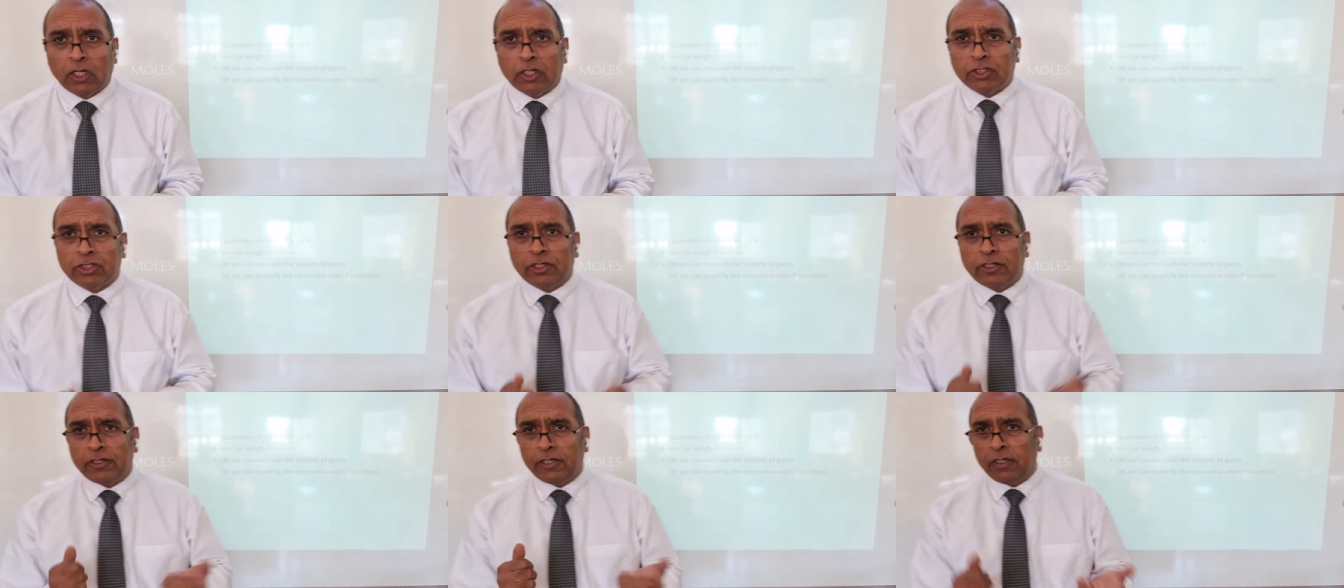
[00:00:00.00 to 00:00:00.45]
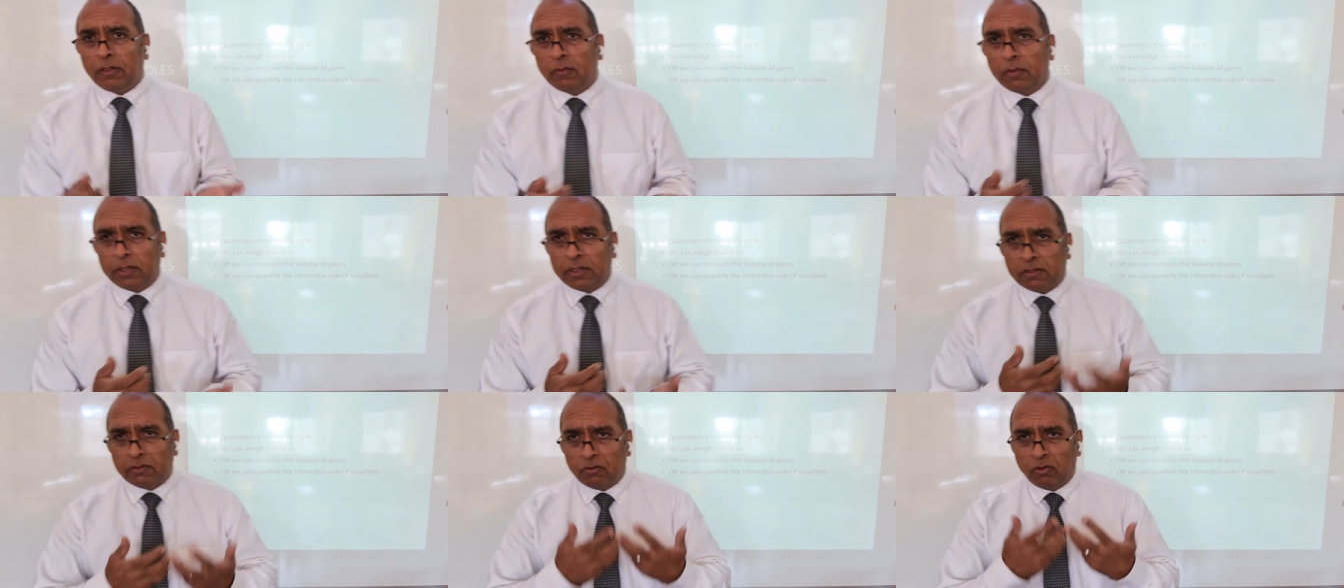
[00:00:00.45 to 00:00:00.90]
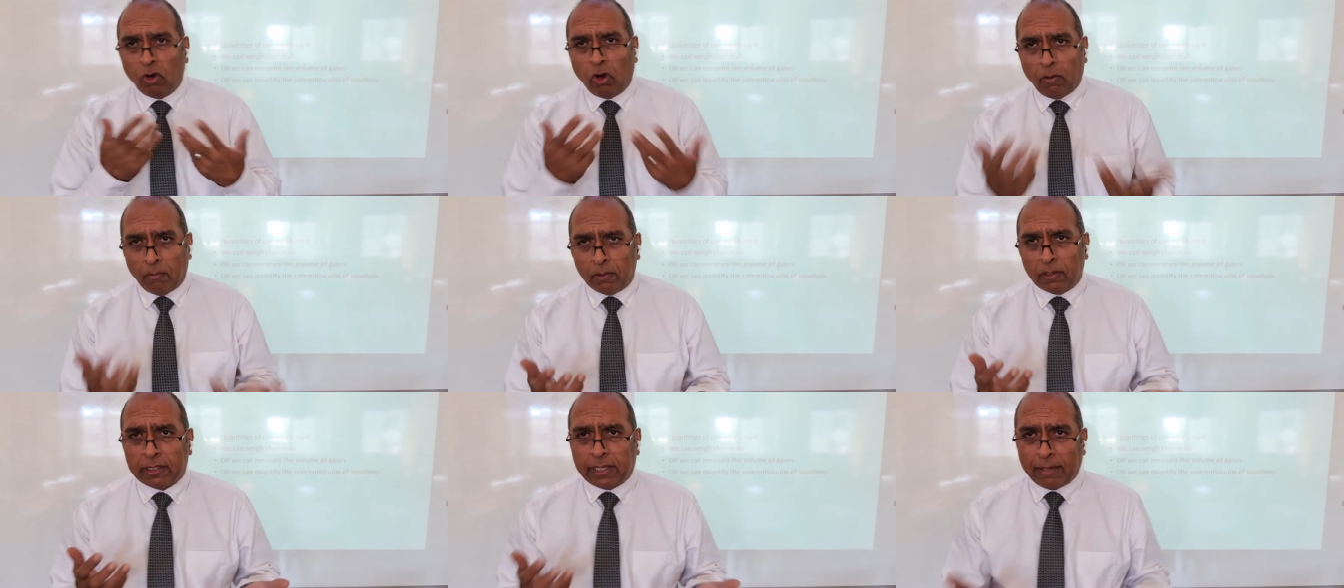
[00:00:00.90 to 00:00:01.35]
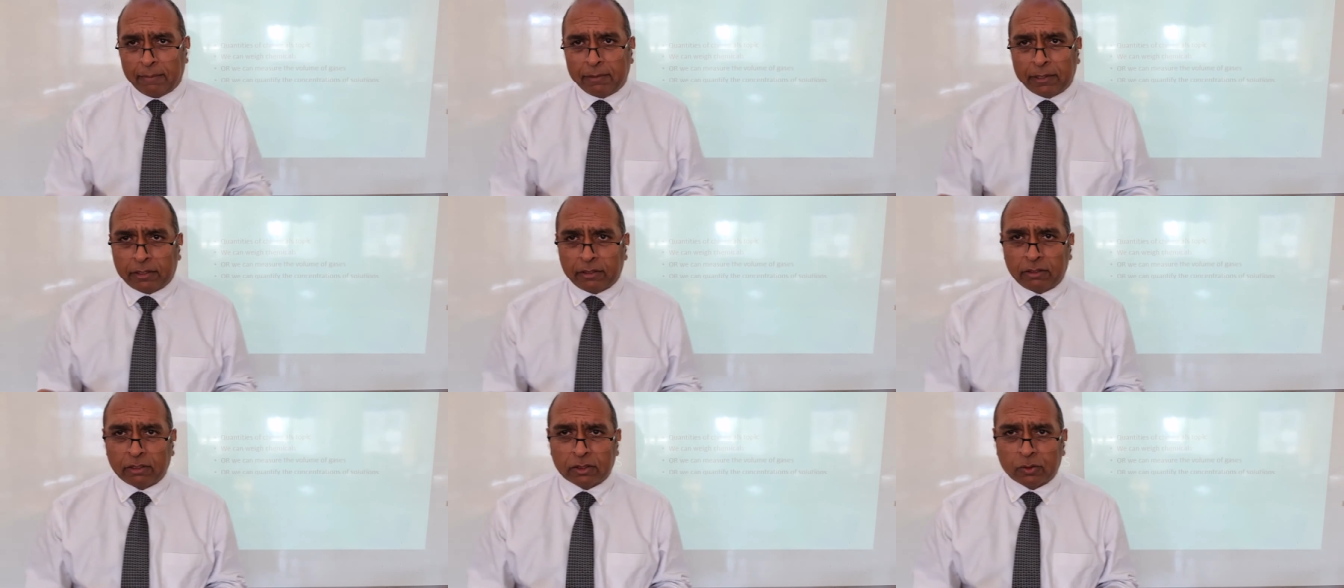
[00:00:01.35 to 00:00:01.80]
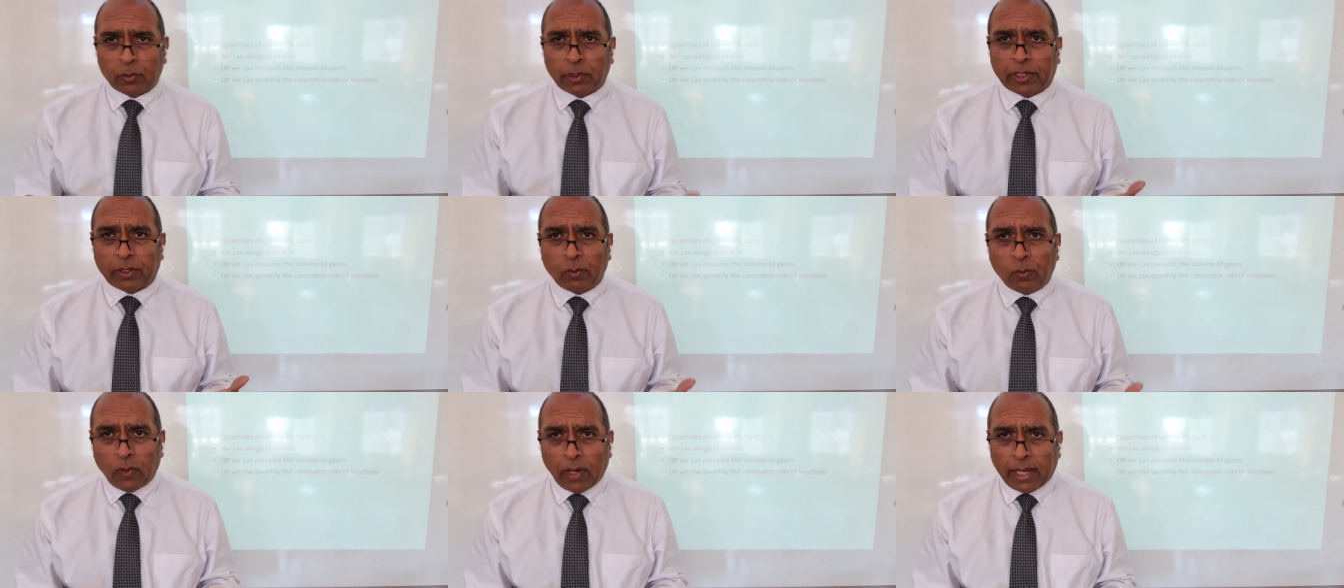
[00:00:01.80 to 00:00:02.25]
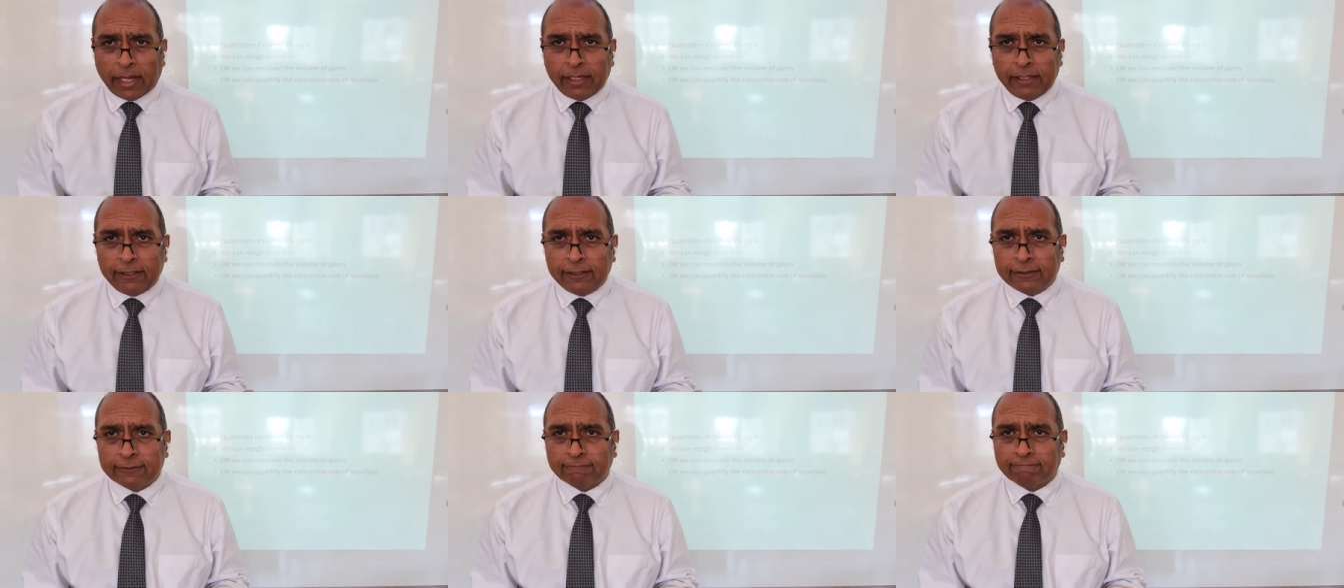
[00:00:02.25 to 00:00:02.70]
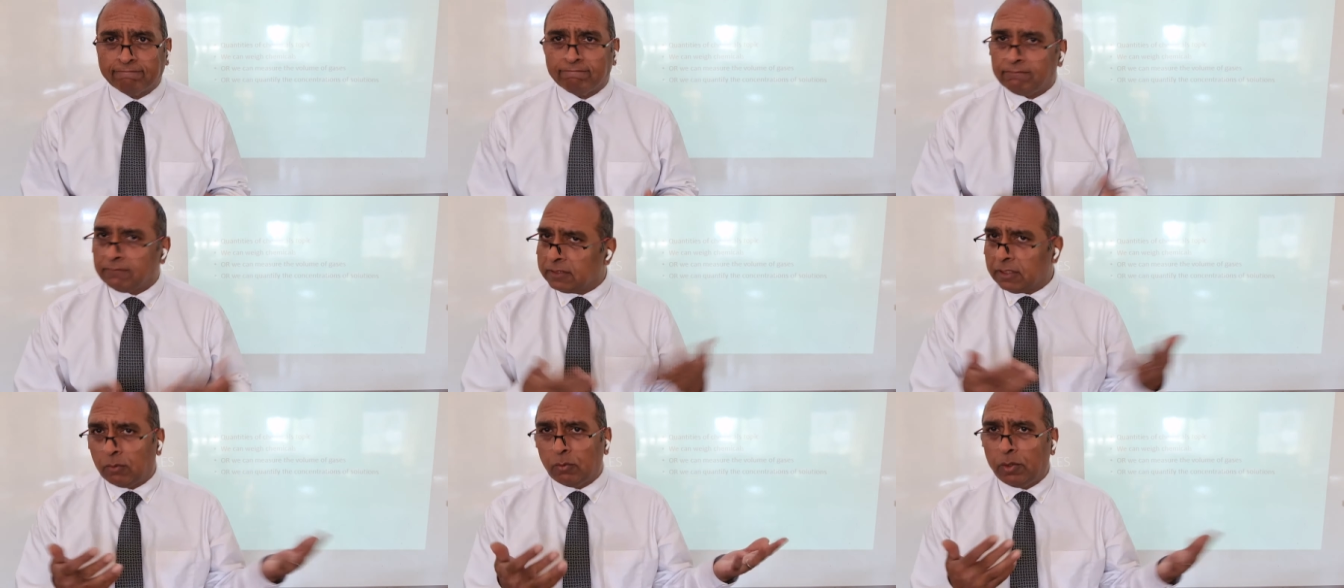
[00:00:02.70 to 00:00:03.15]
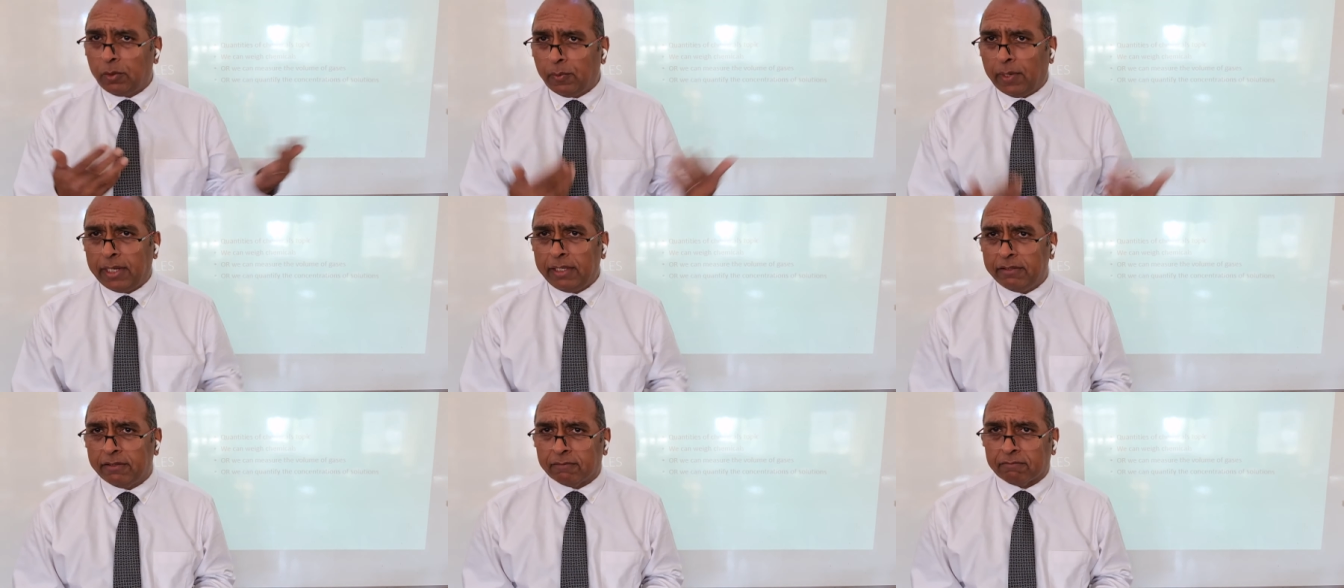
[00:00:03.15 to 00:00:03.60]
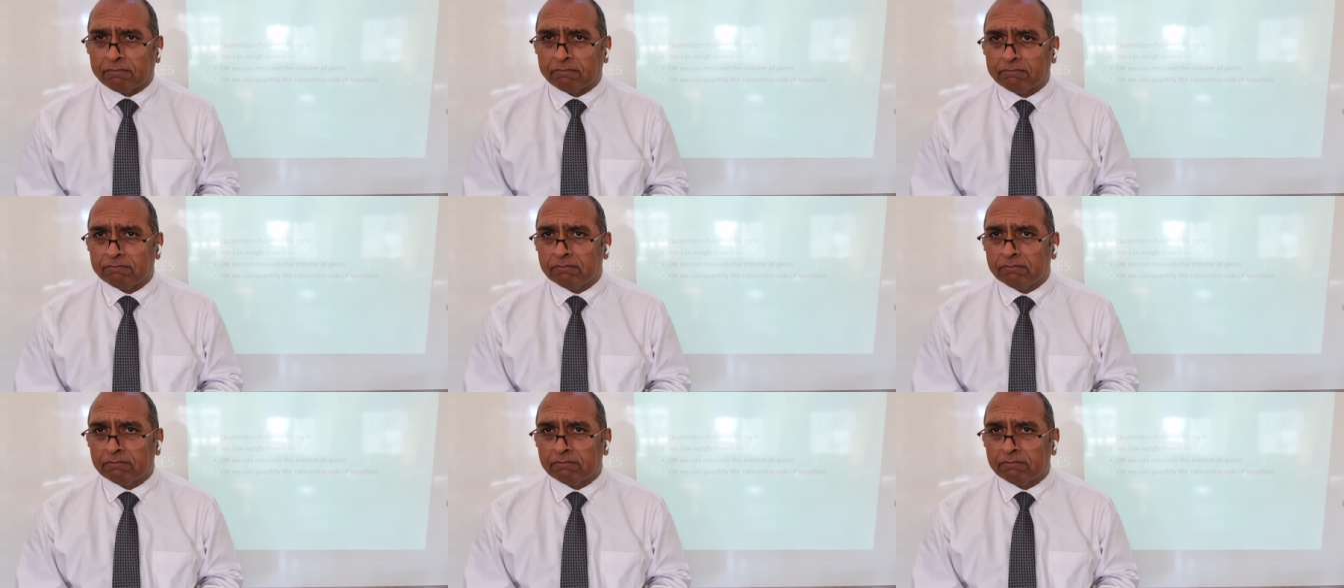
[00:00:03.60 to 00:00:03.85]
To deal with normal chemicals we can weigh, then we weigh them.